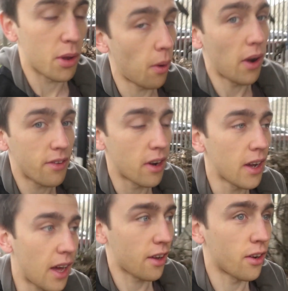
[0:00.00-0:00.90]
pretty well last
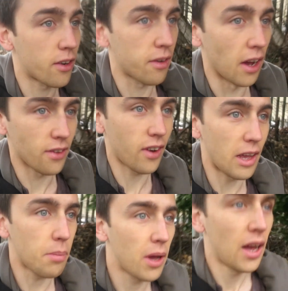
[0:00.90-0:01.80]
night, had a good night's sleep,